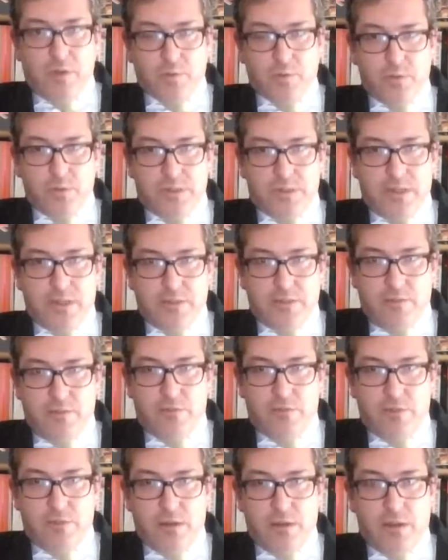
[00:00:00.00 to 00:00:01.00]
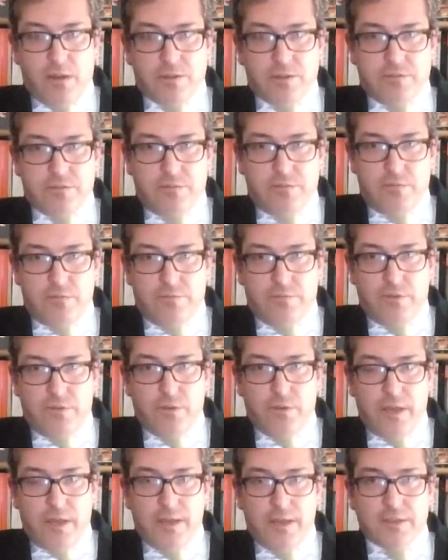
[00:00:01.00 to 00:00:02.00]
much more extensive over the last
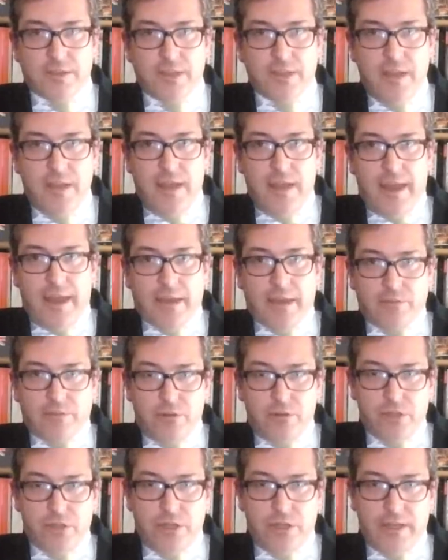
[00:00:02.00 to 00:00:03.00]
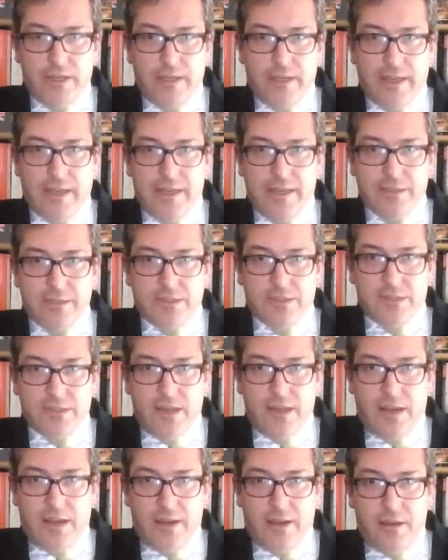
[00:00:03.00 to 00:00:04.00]
few years. And crucially,
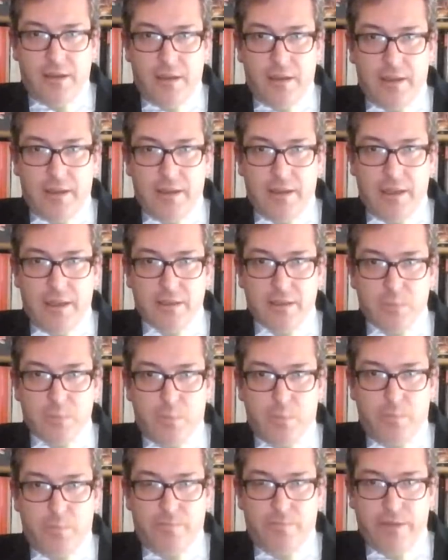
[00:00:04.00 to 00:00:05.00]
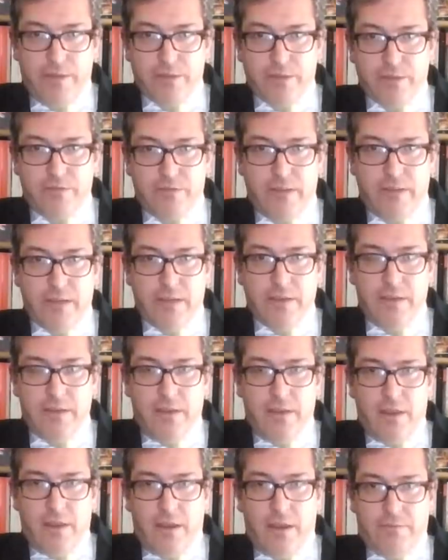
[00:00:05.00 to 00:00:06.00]
it's, it, it's featuring
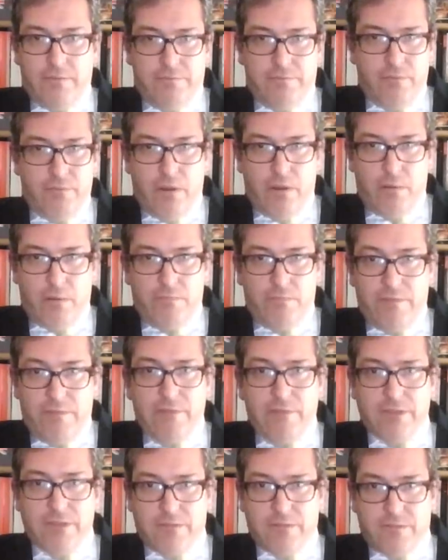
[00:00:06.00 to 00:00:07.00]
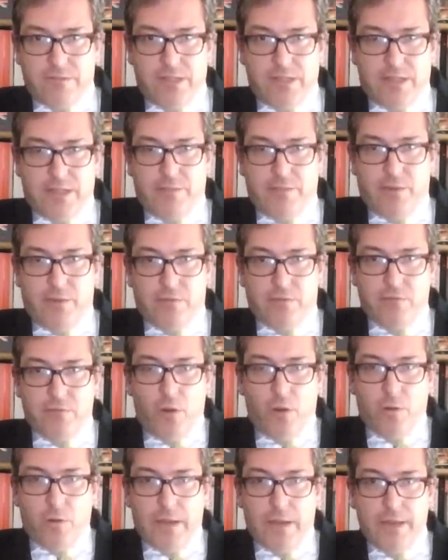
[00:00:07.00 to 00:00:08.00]
a, a, very significant
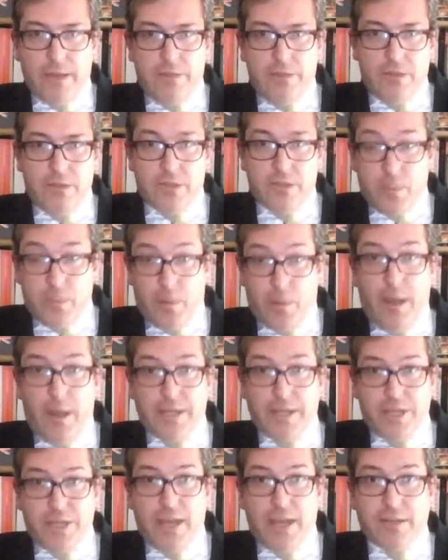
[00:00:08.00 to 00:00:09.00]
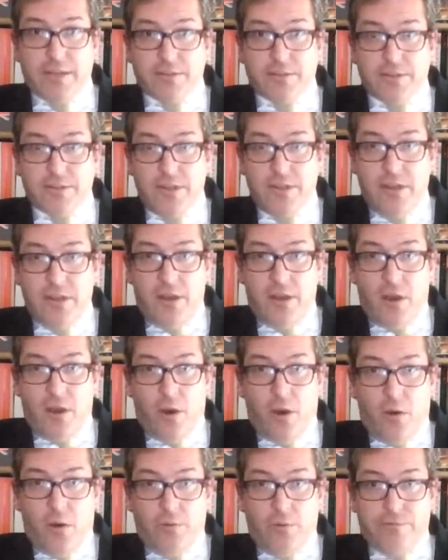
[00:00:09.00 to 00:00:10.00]
role in the supply chains
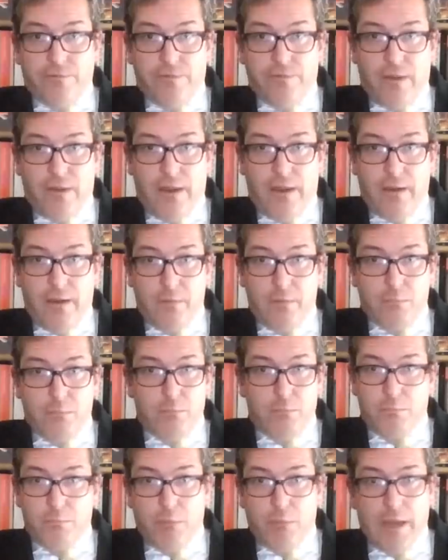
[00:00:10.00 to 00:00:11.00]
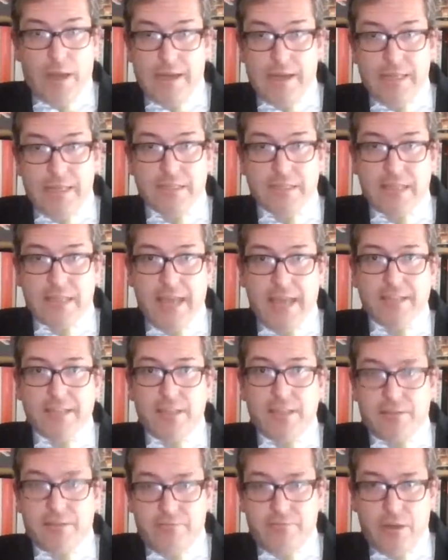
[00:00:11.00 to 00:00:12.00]
of um, at least
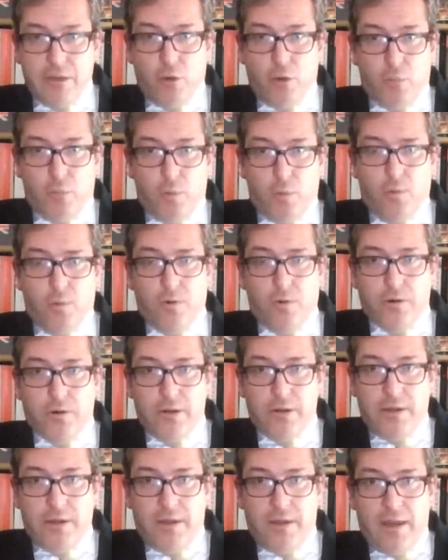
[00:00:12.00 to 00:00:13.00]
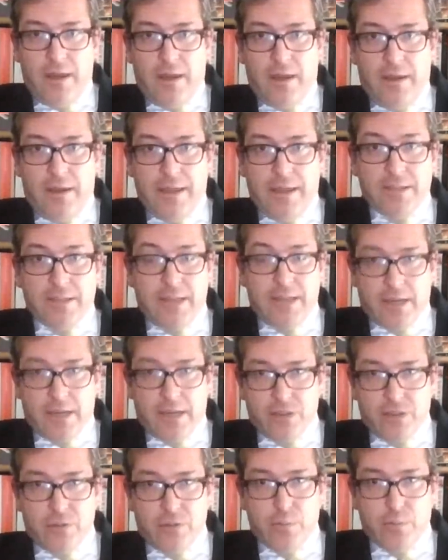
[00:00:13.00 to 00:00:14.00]
83 or more uh,
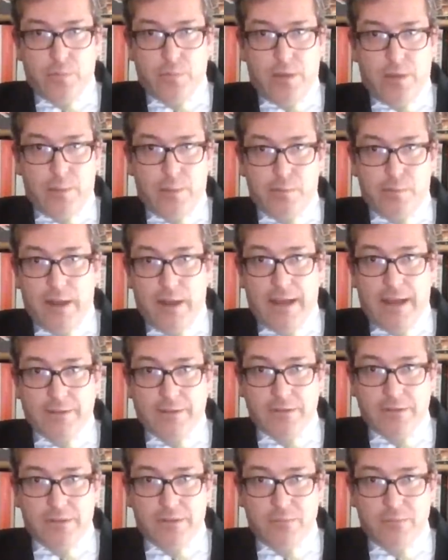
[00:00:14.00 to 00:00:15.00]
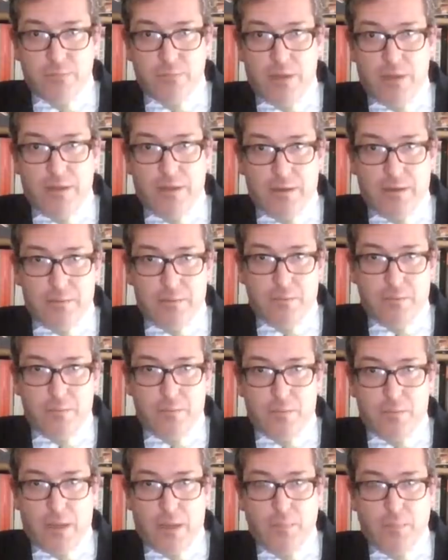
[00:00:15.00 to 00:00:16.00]
international uh, brand
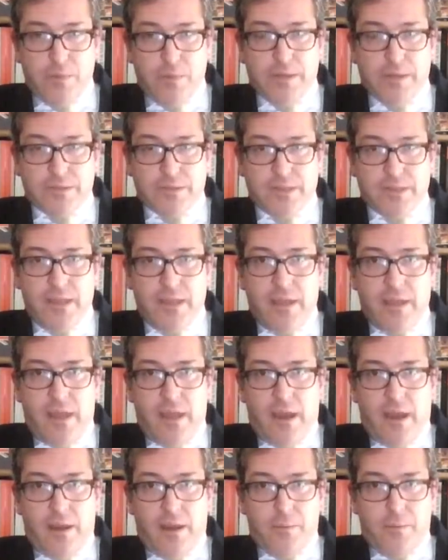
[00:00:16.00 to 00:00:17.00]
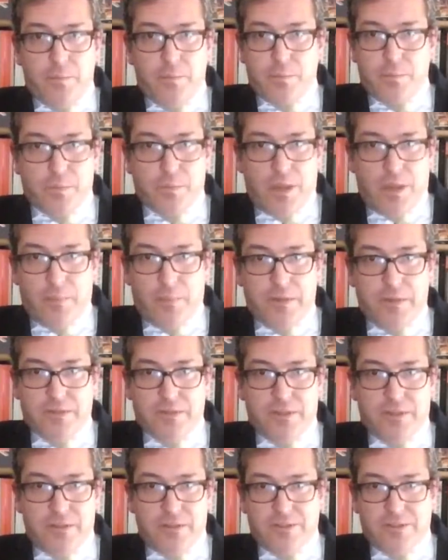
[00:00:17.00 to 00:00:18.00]
um, companies, um,
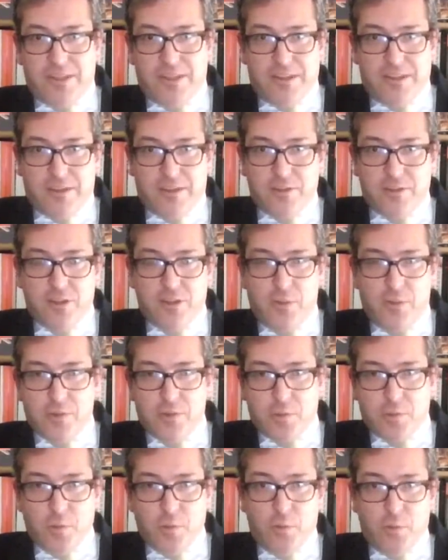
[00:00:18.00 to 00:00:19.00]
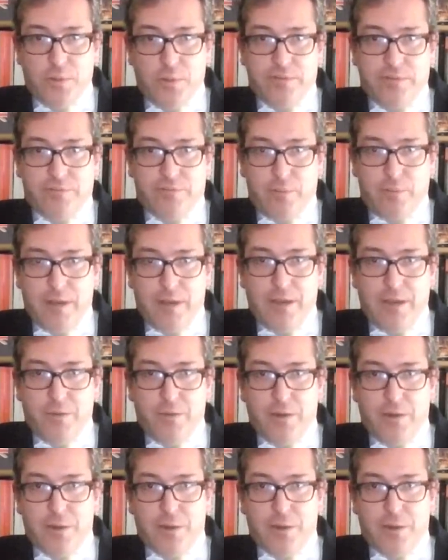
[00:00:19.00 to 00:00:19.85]
companies that uh, consumers will all be familiar